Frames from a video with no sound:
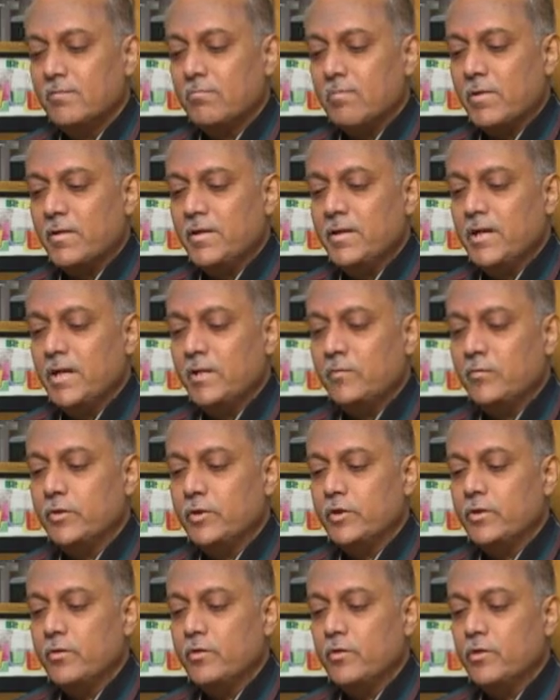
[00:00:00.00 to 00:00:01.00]
manye
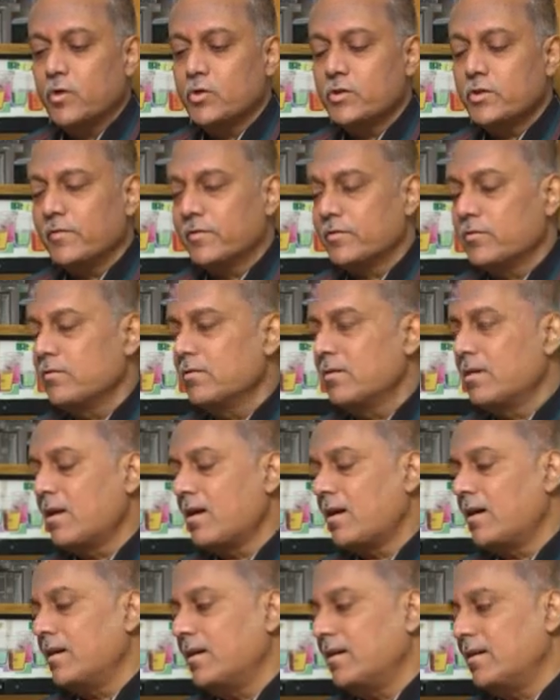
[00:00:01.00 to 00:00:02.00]
dvitiyosti
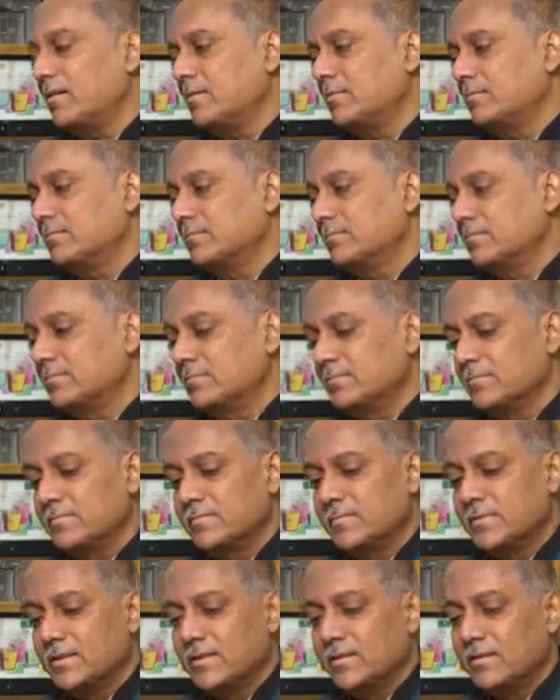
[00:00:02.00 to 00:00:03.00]
vasundharayam.
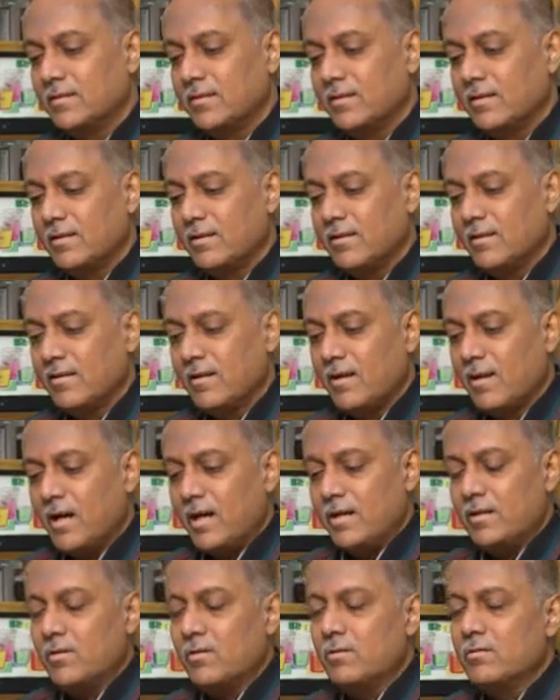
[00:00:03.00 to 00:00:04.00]

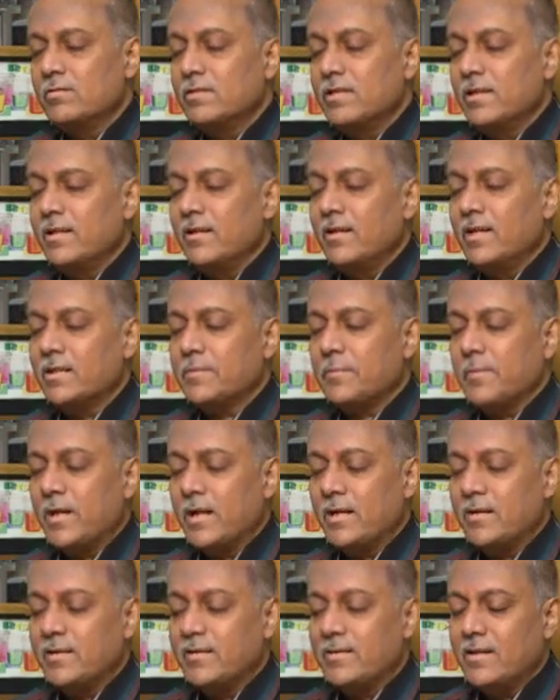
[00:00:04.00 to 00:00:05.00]
I don't think,
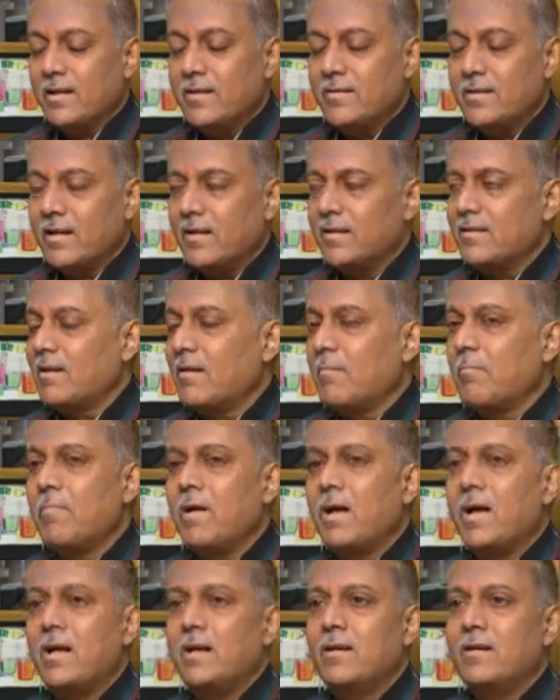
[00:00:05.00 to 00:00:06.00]
Lakshmana, that there is another
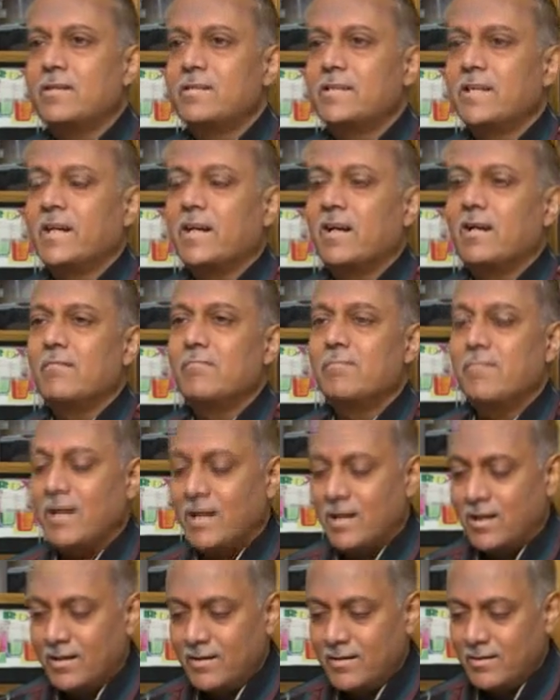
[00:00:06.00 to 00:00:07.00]
man, a second
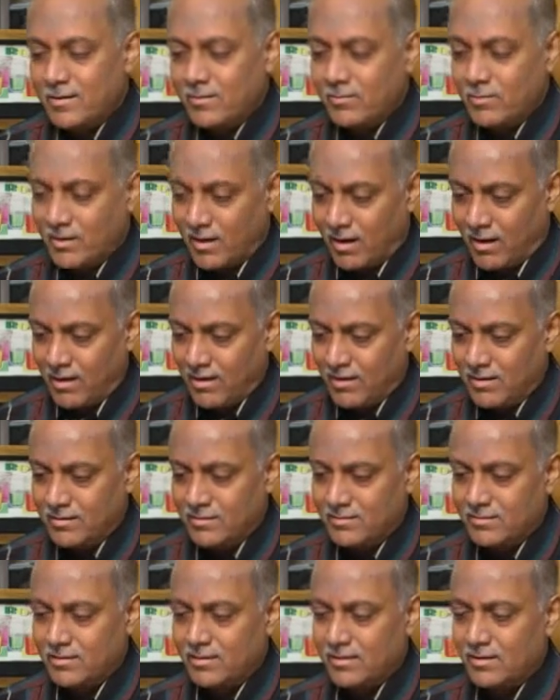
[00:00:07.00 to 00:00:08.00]
man in the world,
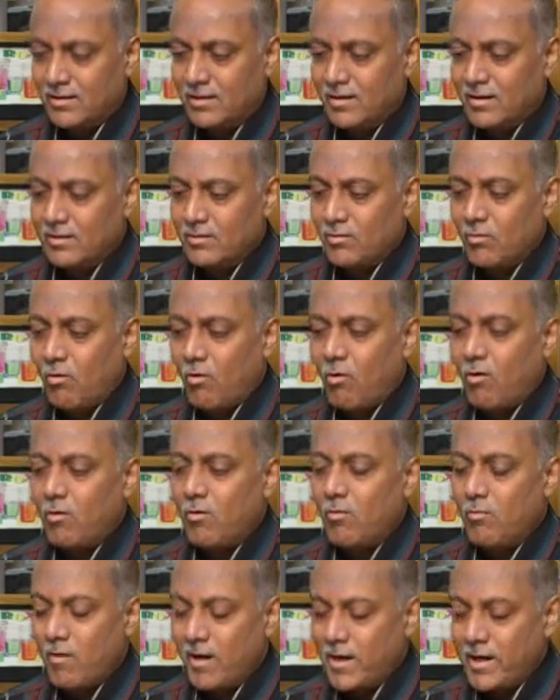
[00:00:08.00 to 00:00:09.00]
the
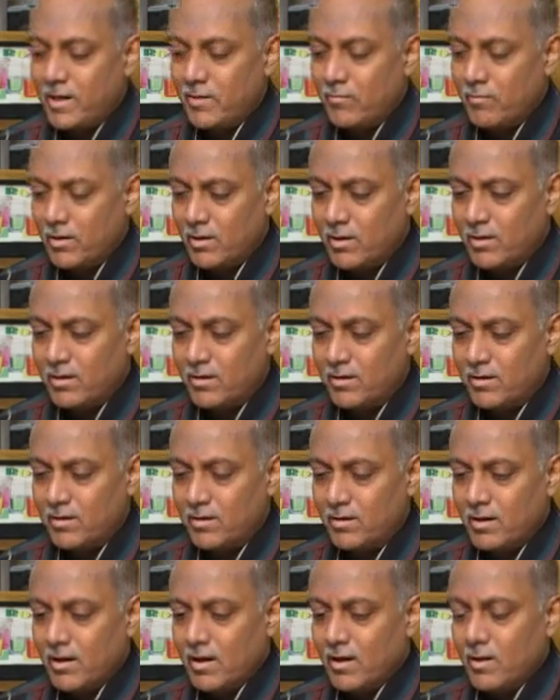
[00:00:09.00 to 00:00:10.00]
whole wide world,
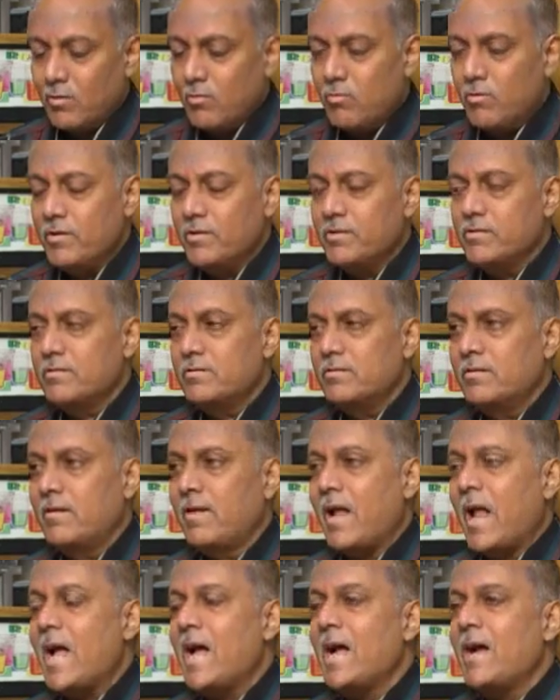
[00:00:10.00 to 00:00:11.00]
who is
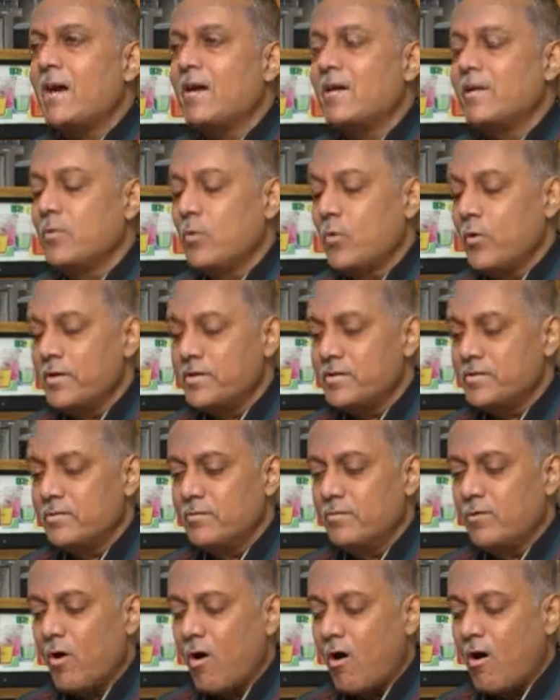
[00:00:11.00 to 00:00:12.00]

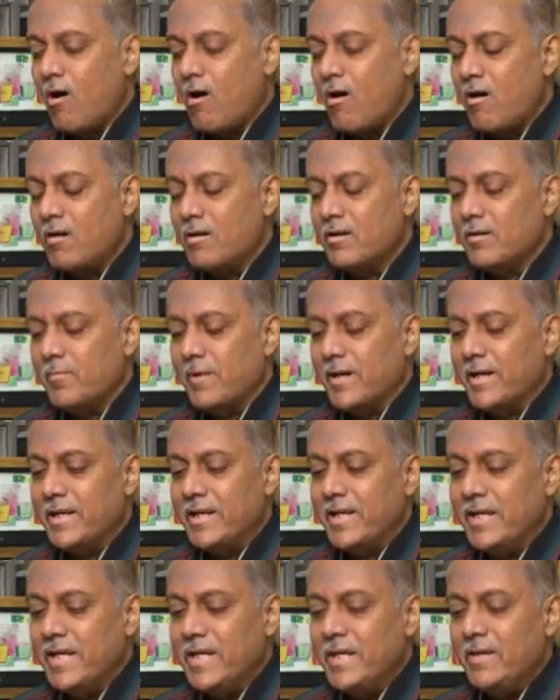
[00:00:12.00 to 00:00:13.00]
dogged by
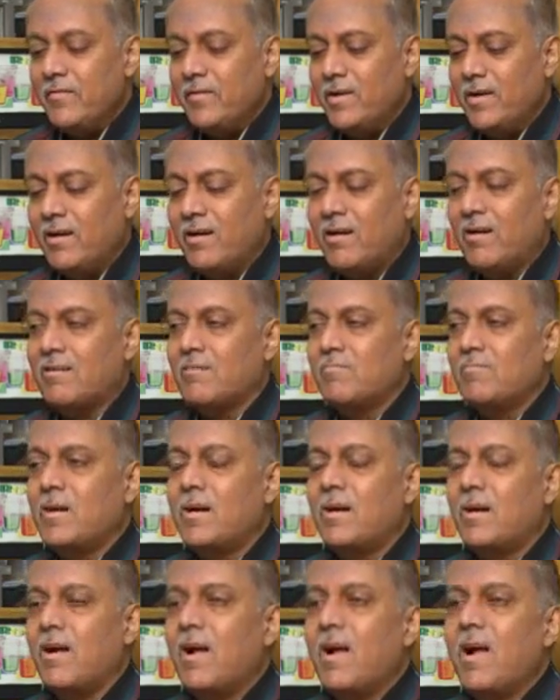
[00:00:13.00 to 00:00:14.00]
evil
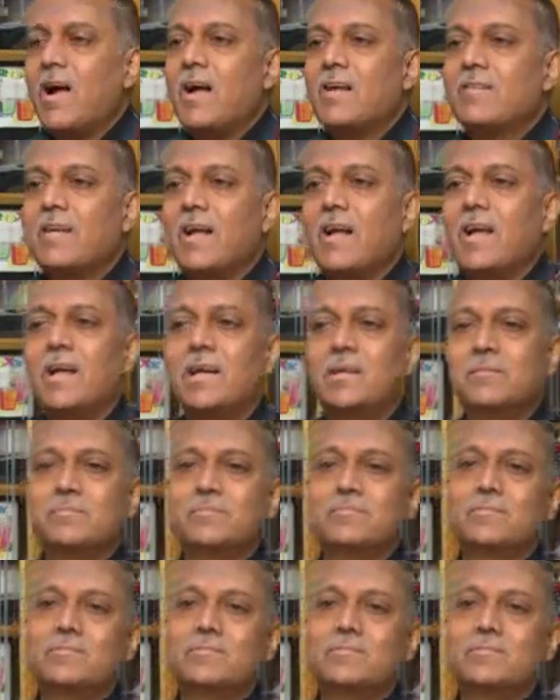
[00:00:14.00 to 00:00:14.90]
karma as I am.